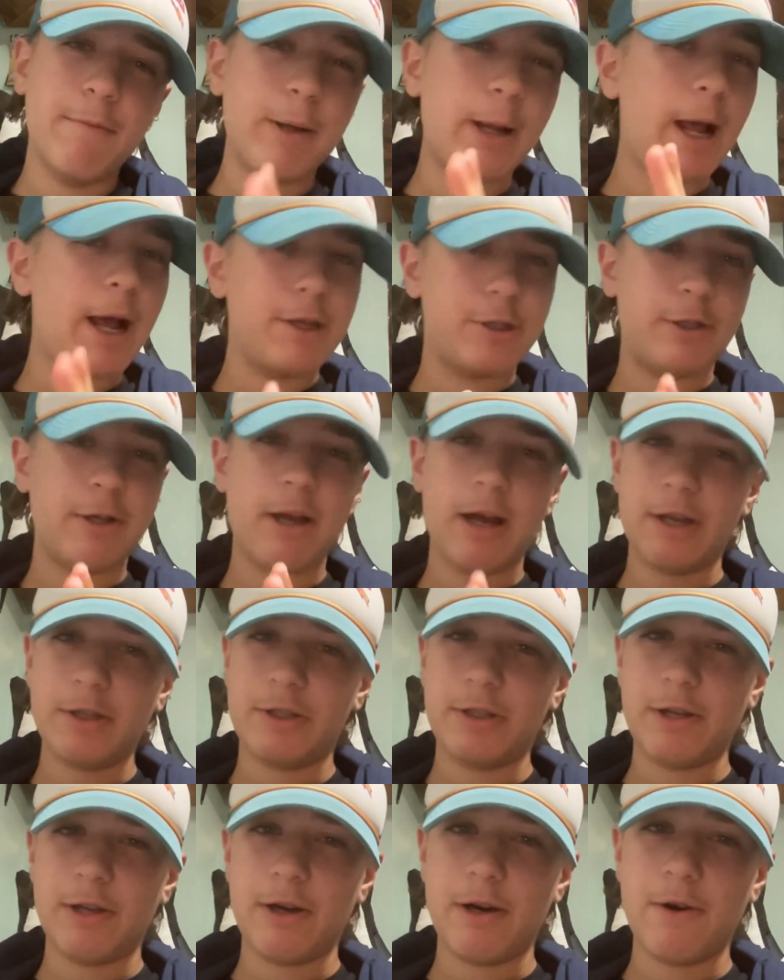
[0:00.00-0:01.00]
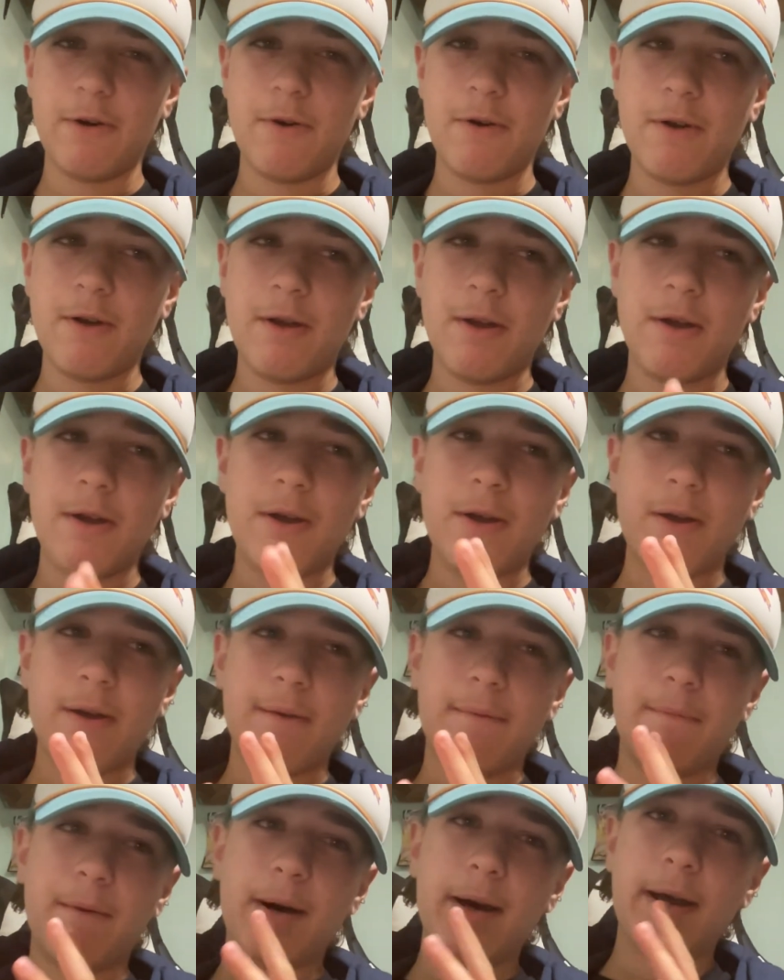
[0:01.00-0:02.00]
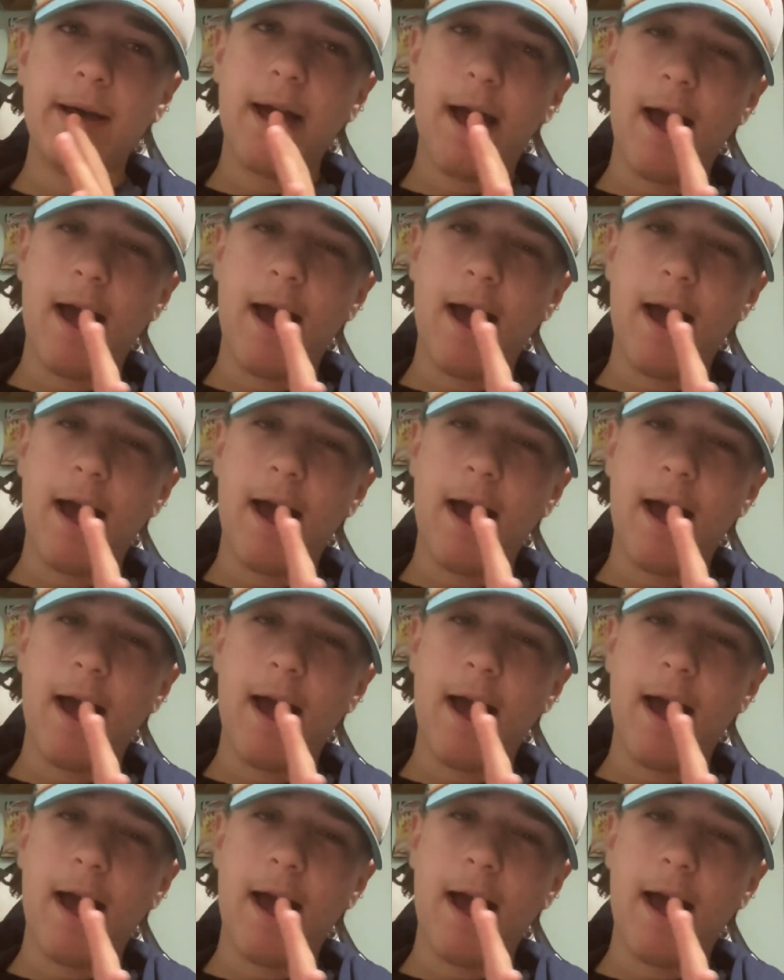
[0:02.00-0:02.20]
but as you guys know, my